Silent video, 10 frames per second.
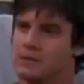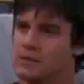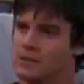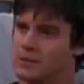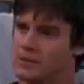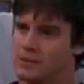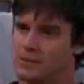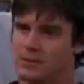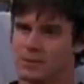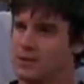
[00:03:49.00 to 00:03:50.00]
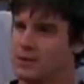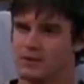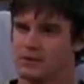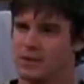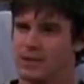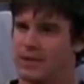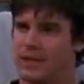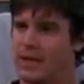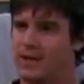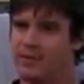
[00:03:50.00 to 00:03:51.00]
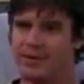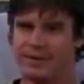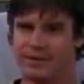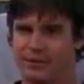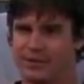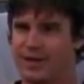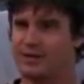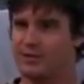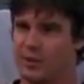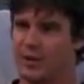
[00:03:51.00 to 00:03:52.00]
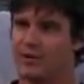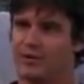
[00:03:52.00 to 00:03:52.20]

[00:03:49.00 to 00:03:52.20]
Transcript: is quick and cheaper, and therefore 10 people get treated